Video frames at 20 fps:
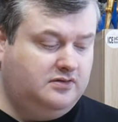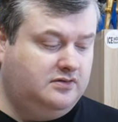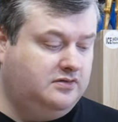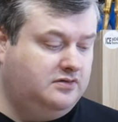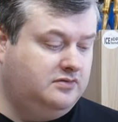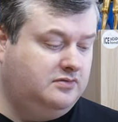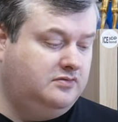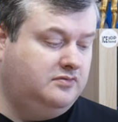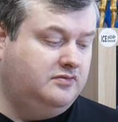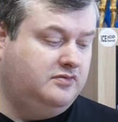
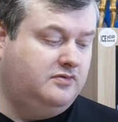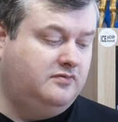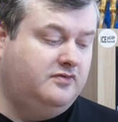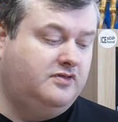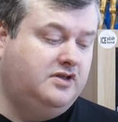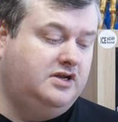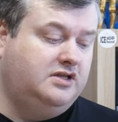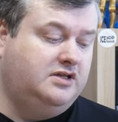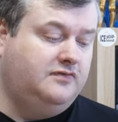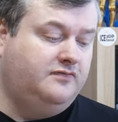
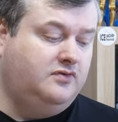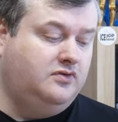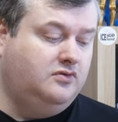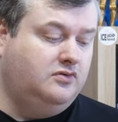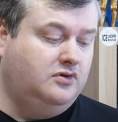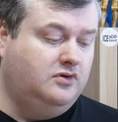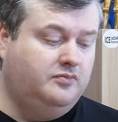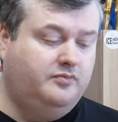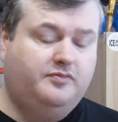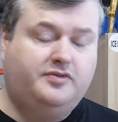3D
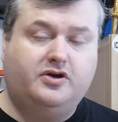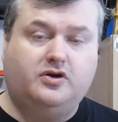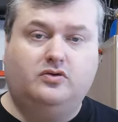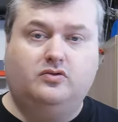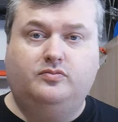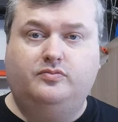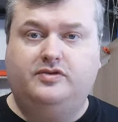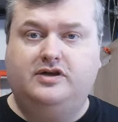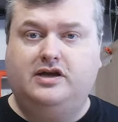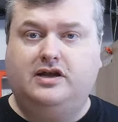Fuel Pro
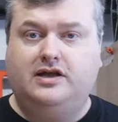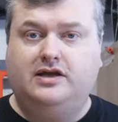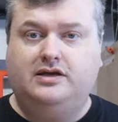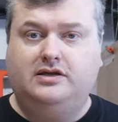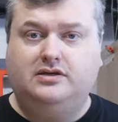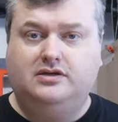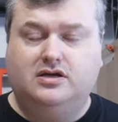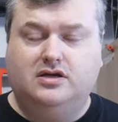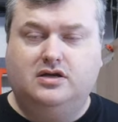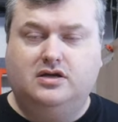PLA,
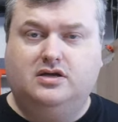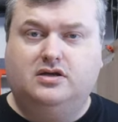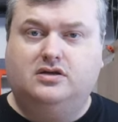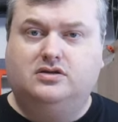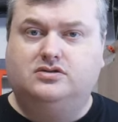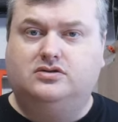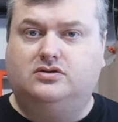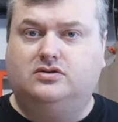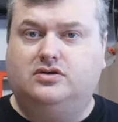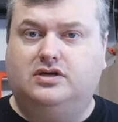
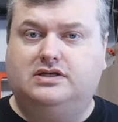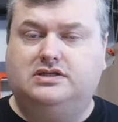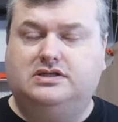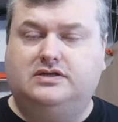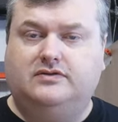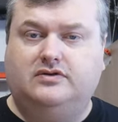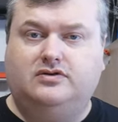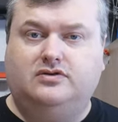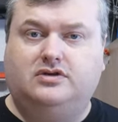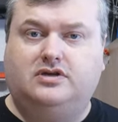so let's have a
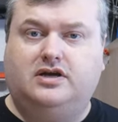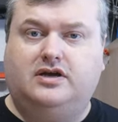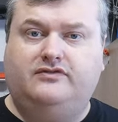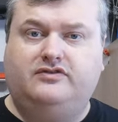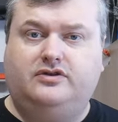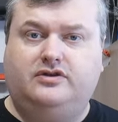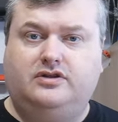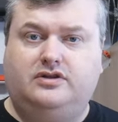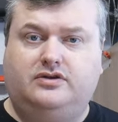look after the intro.